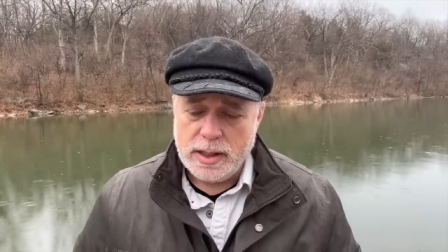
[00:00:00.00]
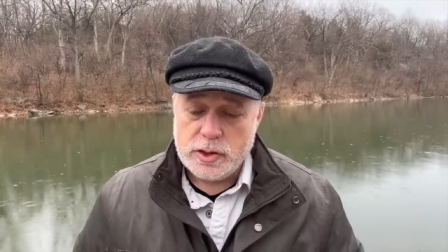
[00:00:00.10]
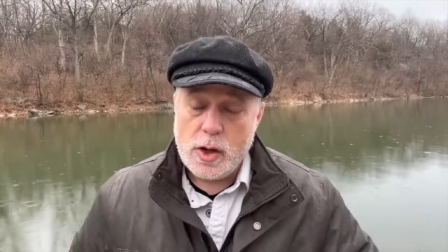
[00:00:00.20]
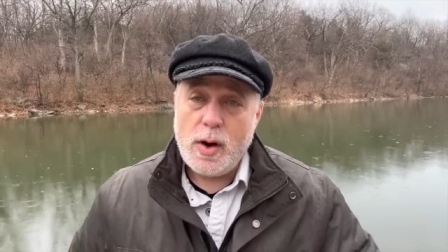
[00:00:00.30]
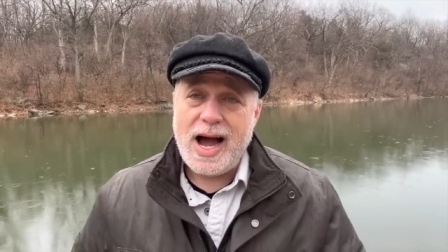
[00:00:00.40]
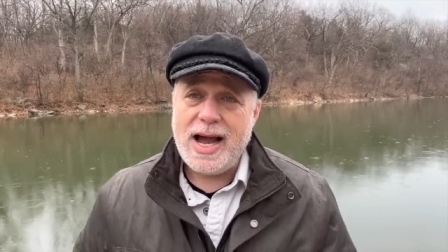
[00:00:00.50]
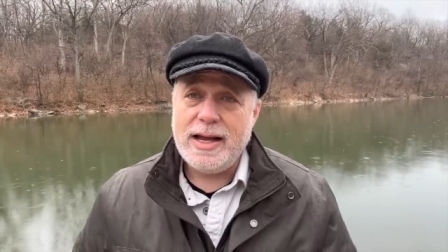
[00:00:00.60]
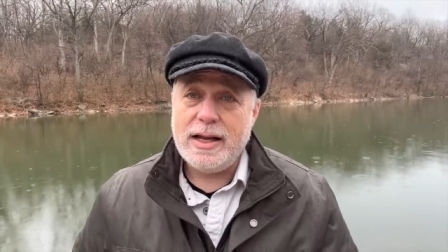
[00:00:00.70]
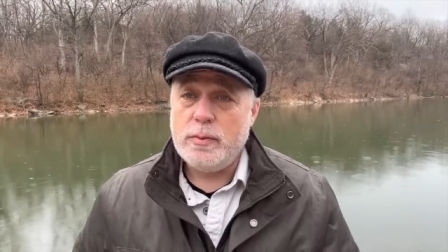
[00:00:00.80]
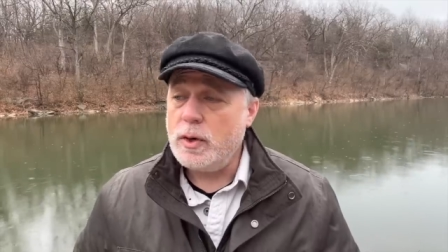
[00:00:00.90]
So
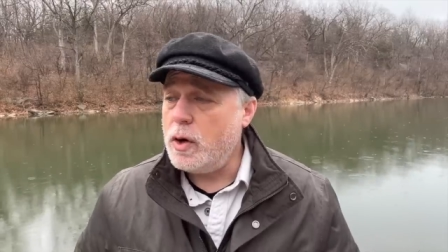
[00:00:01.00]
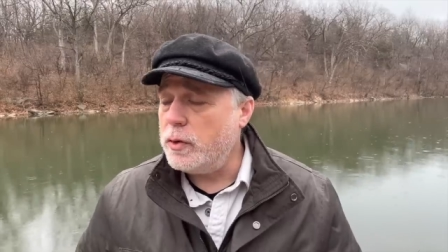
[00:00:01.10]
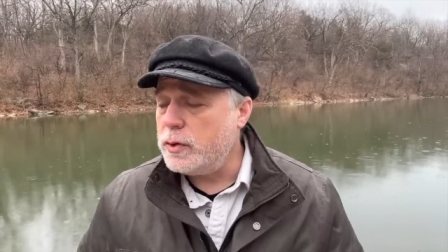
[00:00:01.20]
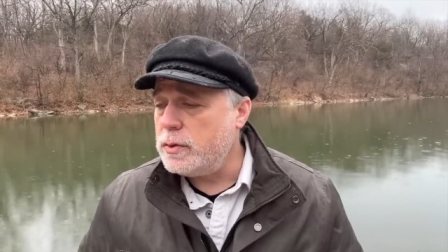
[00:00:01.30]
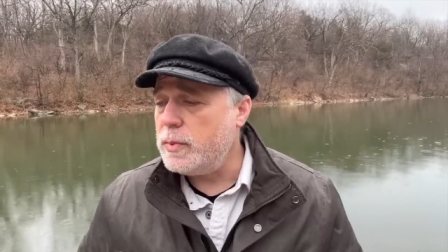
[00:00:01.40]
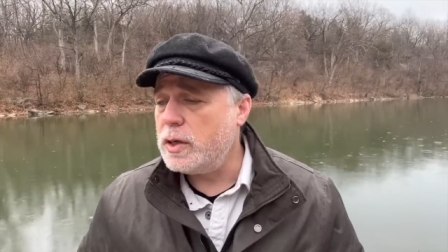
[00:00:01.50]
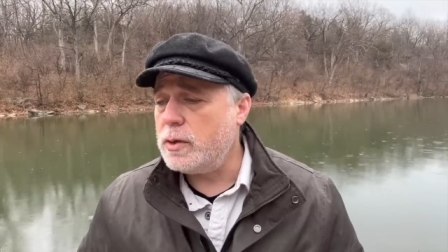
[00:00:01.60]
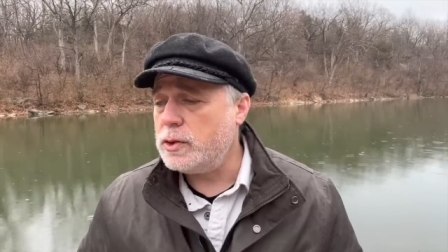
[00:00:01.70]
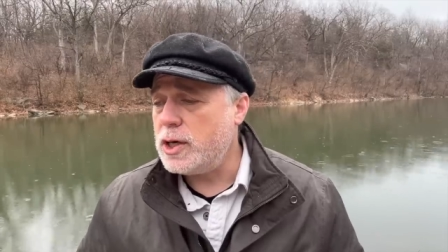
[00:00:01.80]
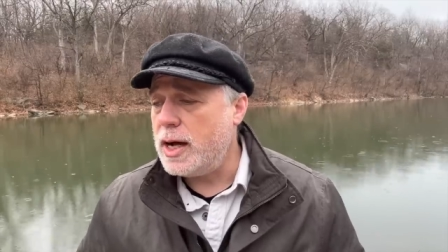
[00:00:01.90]
we're going through the book
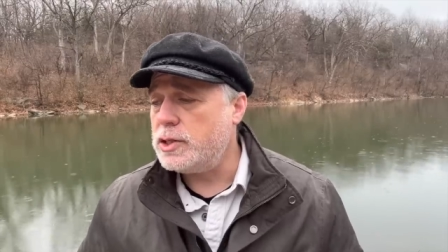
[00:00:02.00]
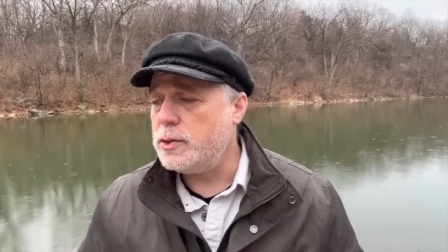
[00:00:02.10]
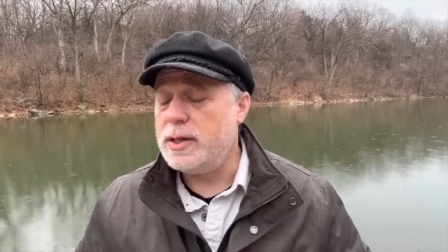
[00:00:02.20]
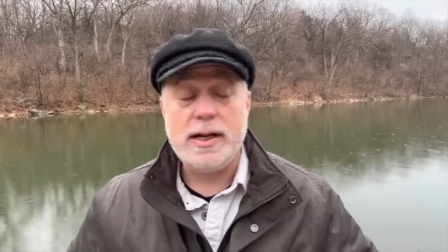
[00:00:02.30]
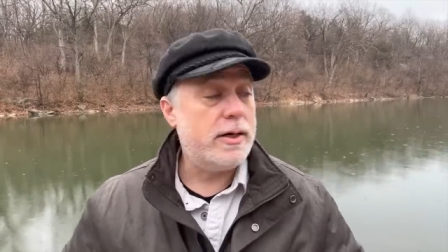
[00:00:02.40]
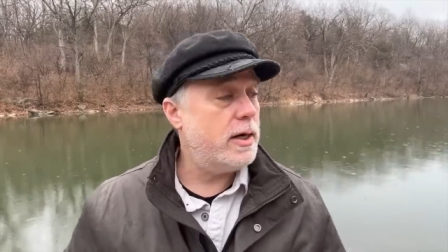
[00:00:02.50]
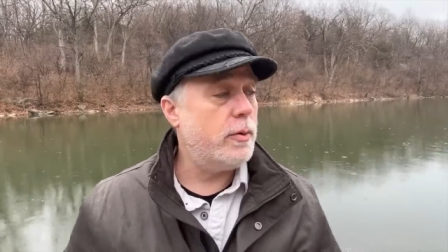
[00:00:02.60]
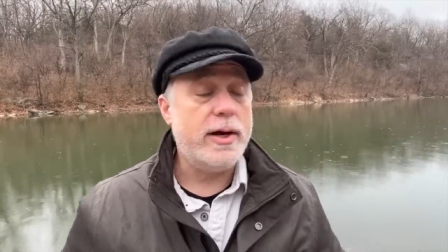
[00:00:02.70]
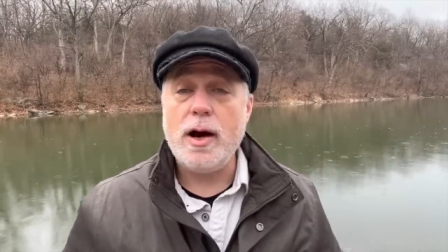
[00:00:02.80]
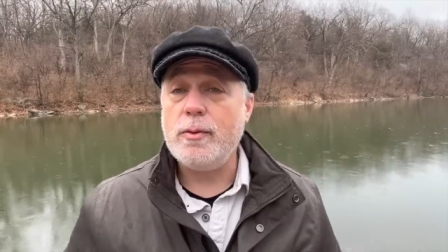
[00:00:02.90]
of Joshua. Now here
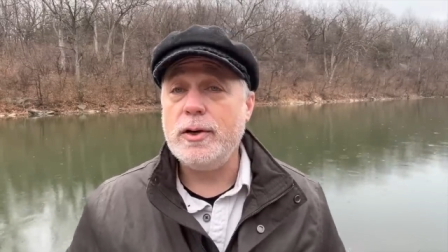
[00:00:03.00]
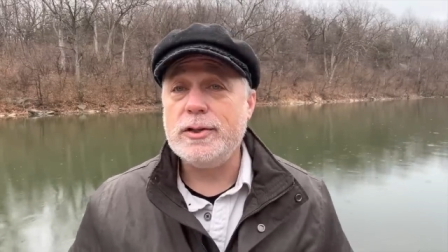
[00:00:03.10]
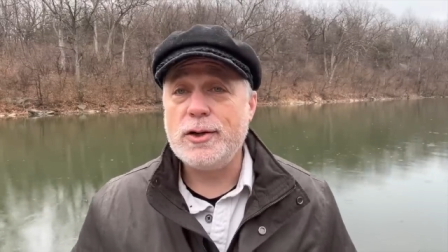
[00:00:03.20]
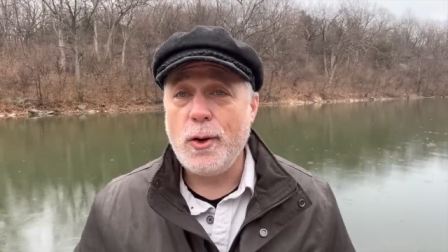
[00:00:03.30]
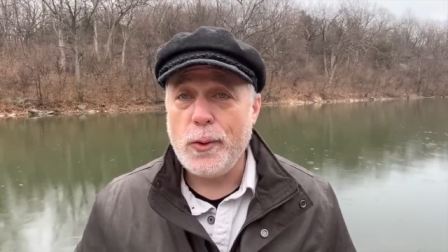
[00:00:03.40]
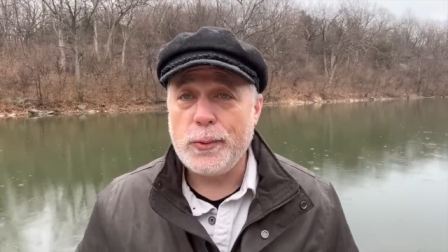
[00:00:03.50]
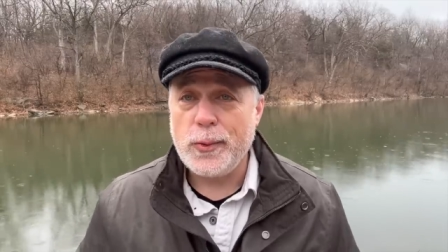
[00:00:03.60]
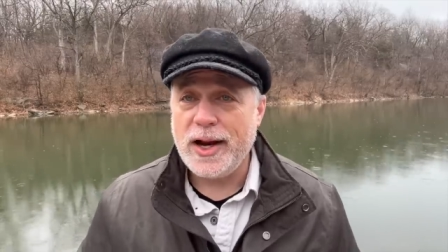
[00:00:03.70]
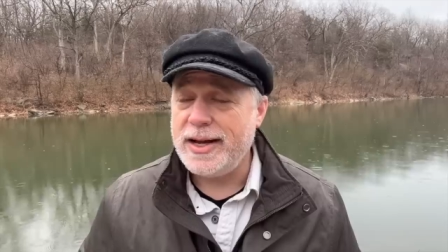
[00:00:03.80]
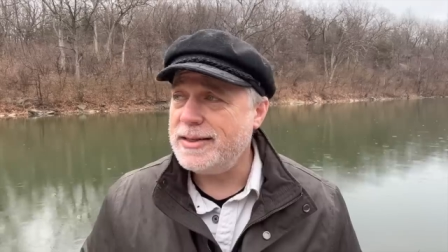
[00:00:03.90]
we are, we're in the cold
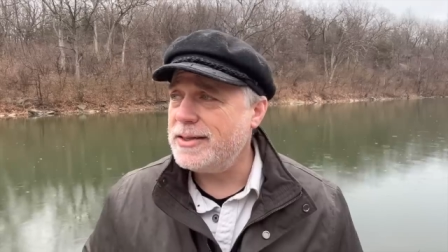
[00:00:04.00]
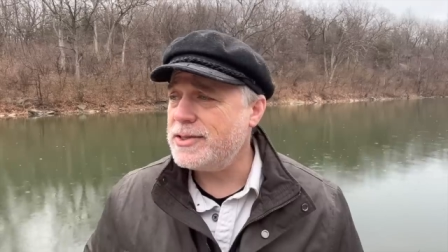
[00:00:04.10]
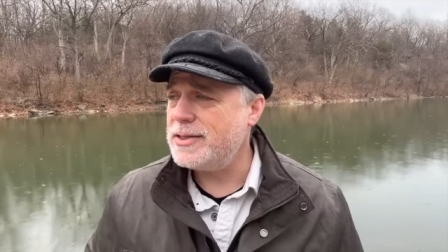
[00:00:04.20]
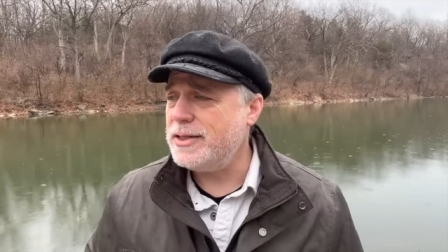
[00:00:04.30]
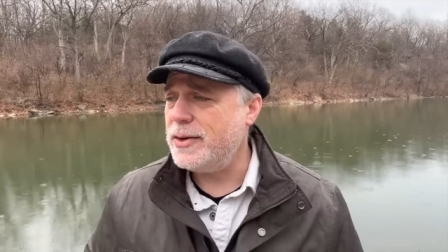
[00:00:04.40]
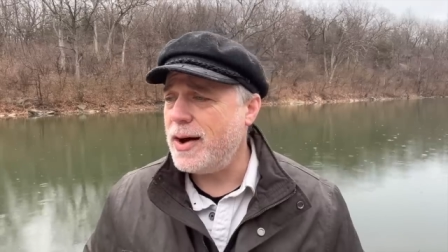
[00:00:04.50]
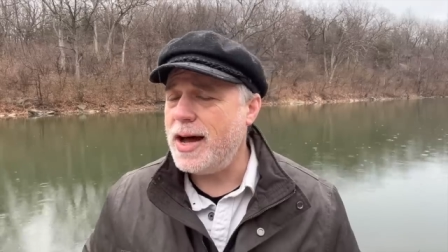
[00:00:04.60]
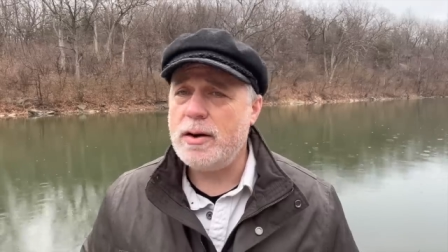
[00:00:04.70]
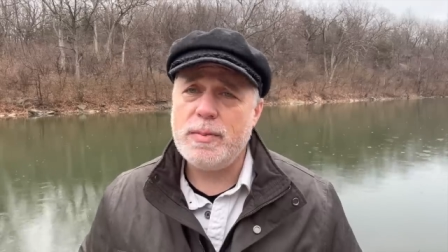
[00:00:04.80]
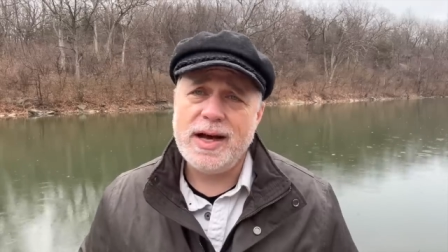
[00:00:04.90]
rain. There's, you know,
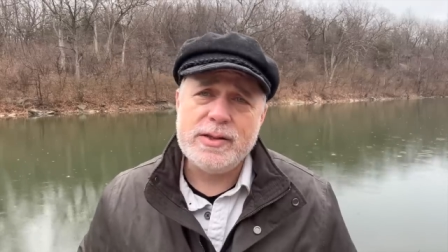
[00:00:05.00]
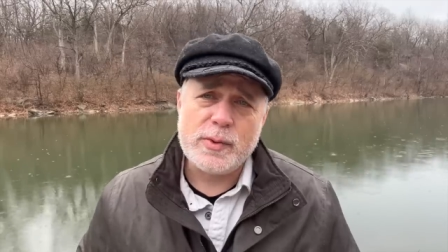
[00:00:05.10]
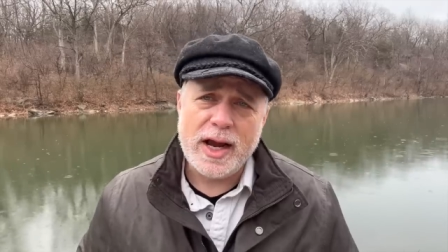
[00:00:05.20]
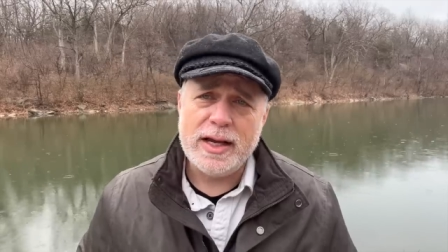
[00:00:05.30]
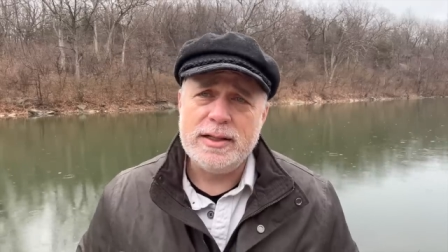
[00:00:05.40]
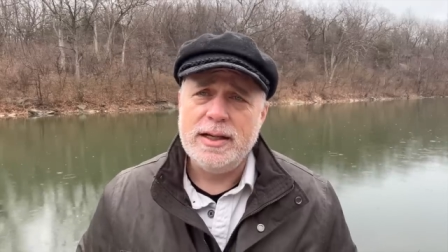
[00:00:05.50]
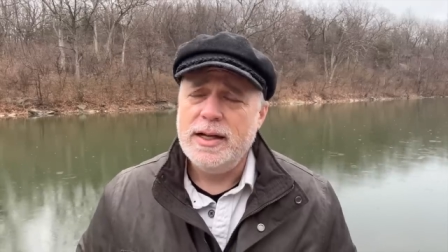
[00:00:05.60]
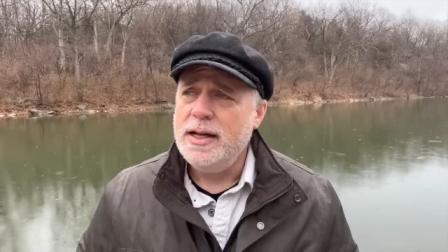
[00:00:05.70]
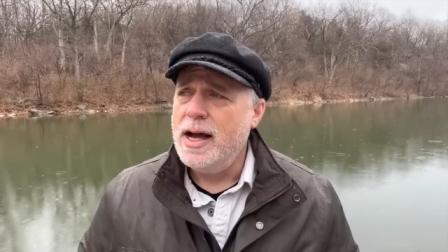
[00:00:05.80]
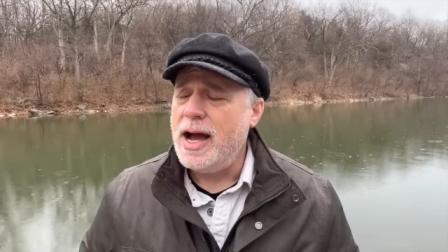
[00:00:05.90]
I don't mind the rain.
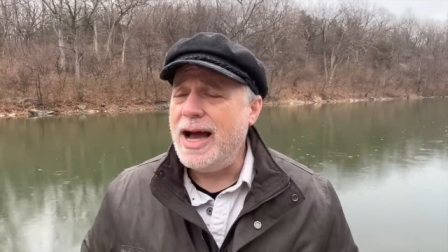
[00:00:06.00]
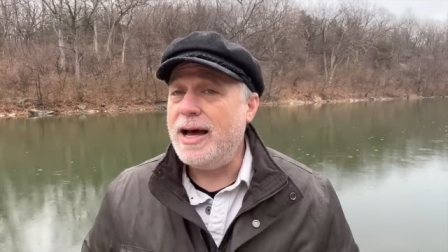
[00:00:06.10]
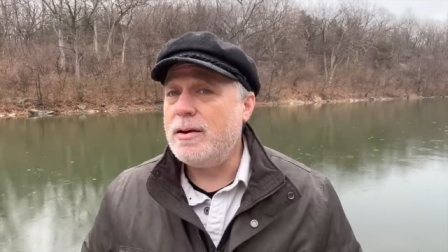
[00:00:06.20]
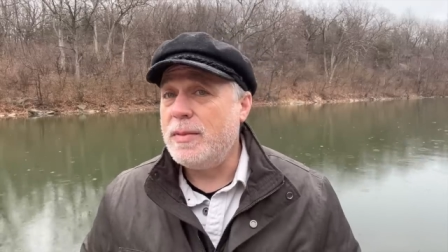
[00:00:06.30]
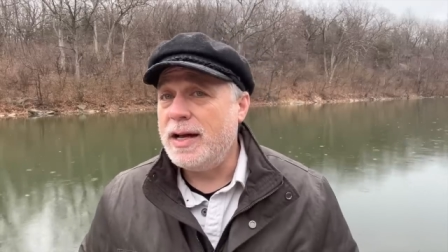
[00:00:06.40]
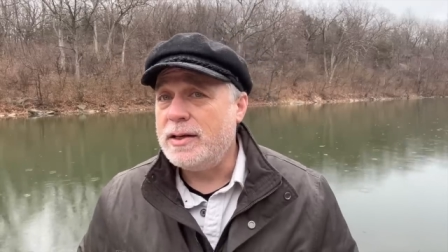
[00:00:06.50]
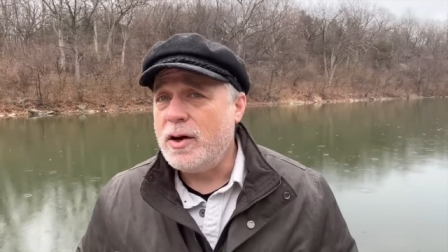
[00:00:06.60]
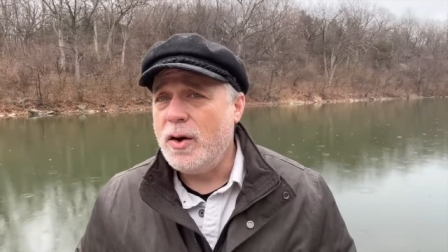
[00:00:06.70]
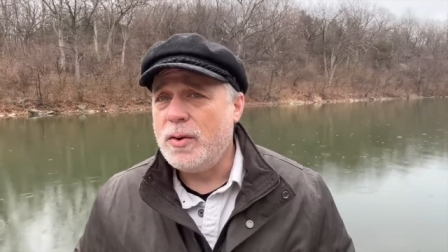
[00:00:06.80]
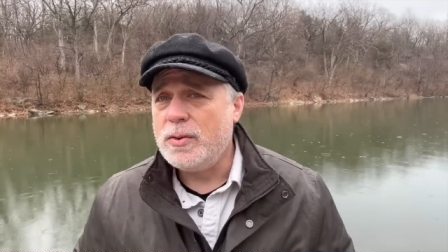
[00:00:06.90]
I don't mind the
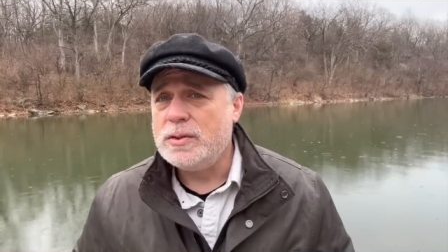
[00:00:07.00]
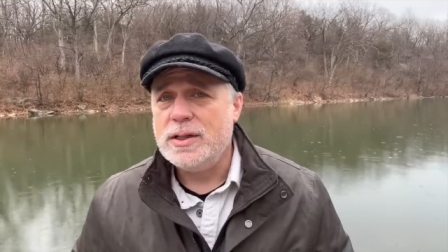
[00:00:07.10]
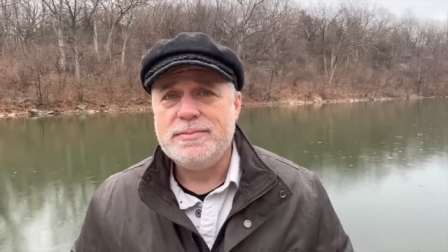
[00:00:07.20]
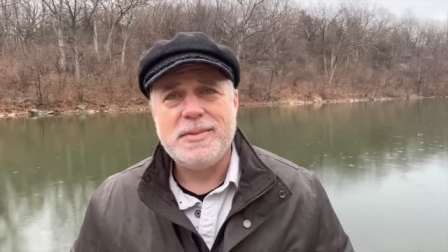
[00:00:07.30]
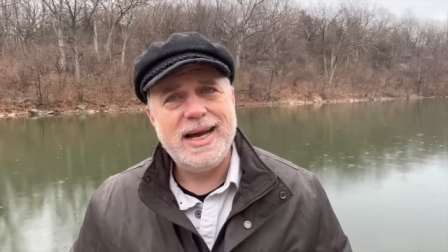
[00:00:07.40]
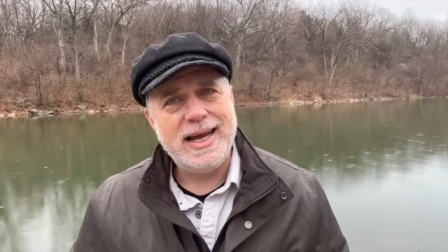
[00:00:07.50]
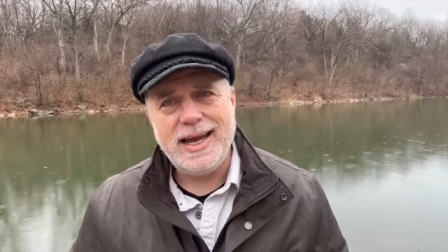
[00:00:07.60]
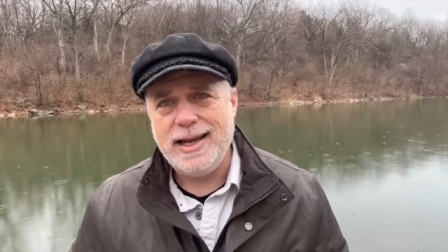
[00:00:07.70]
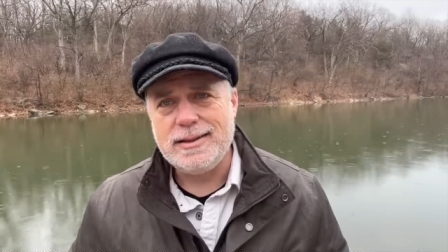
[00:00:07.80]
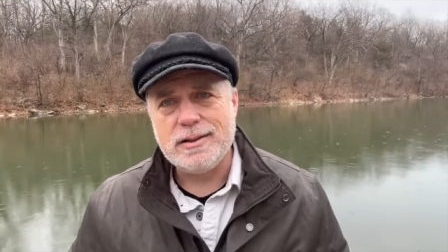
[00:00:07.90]
cold. I
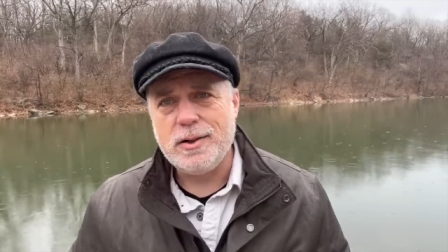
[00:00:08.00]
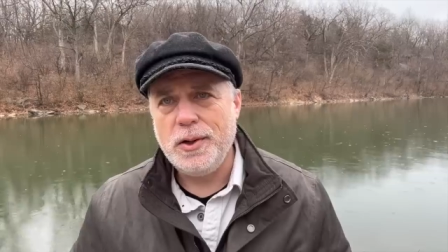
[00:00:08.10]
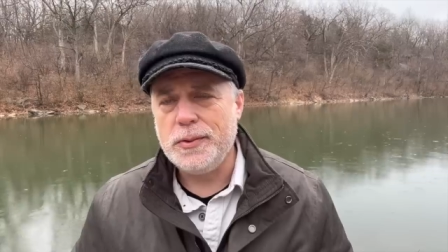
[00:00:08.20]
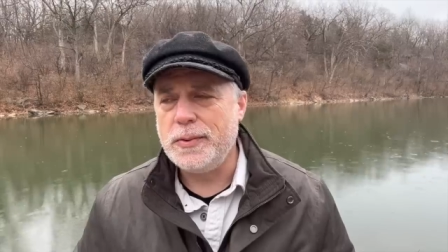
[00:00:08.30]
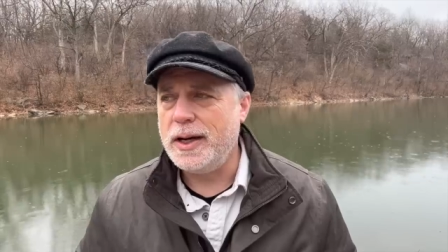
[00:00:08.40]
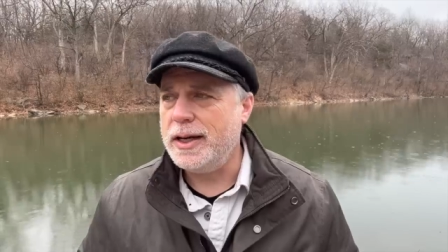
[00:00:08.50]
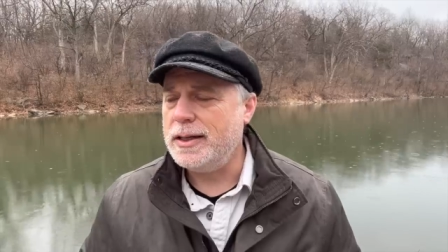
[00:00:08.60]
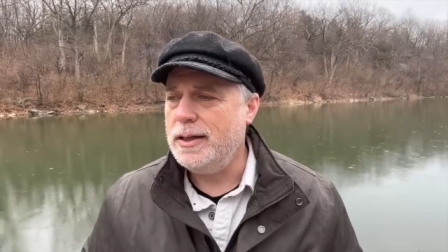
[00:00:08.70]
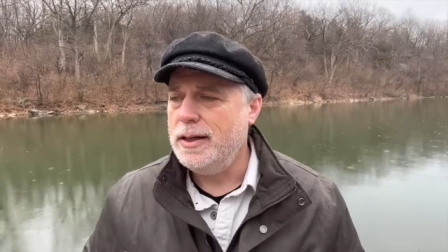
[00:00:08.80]
hate the cold rain.